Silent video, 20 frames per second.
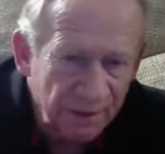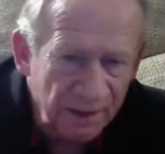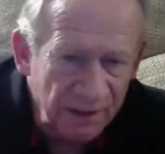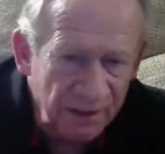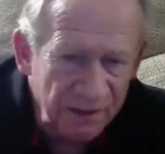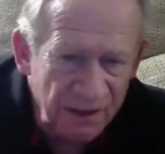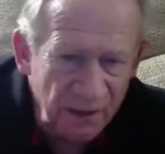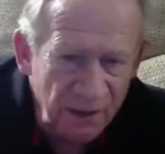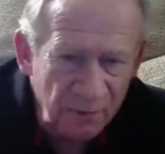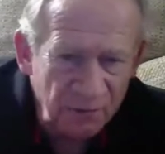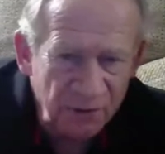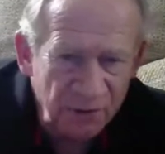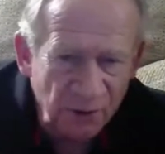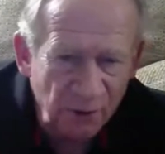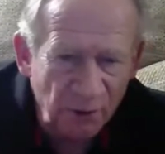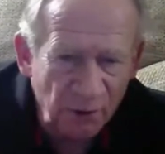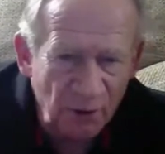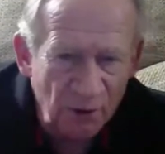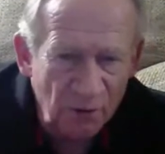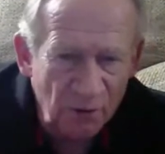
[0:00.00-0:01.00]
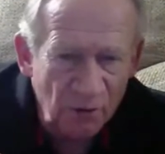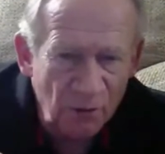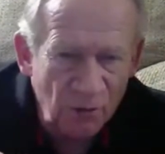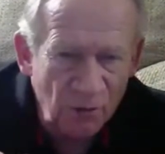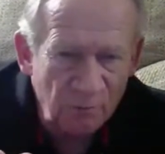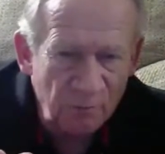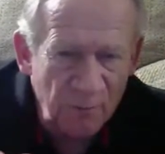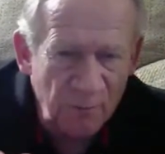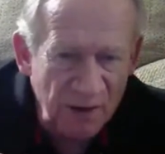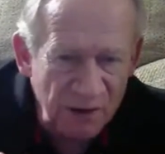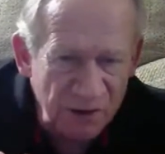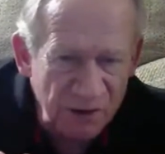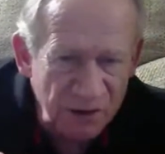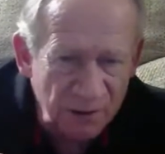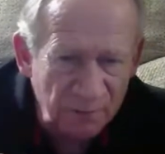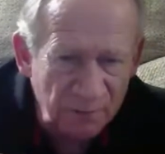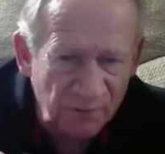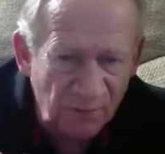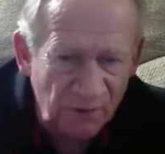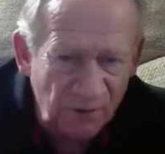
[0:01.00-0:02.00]
because he was the local
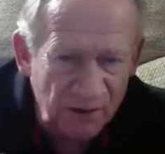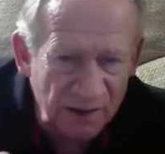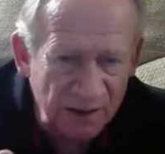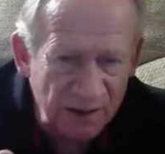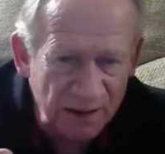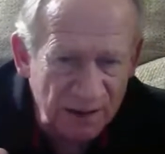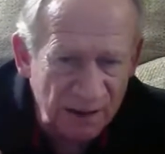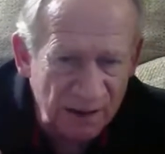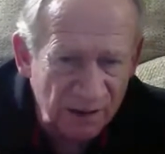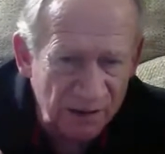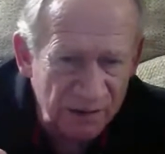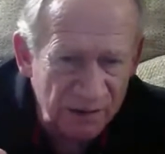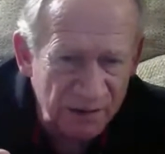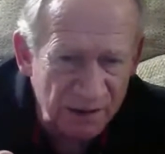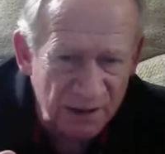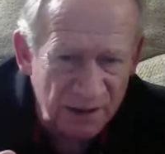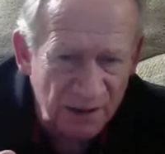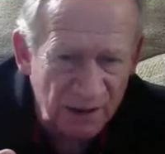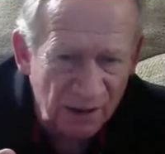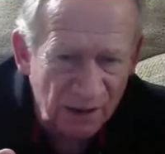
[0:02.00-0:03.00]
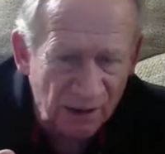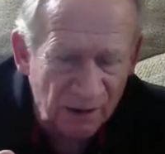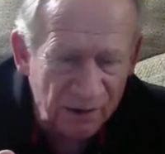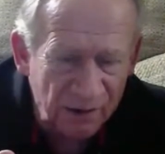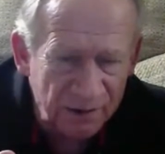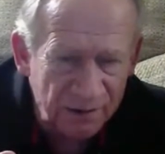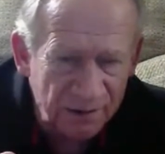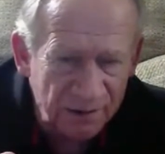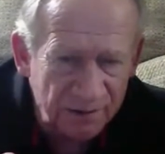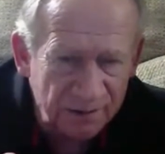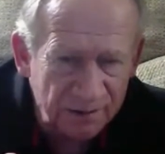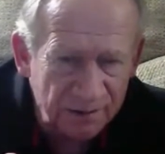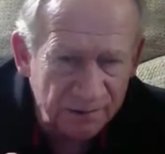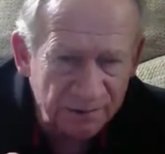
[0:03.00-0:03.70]
bishop for years and years.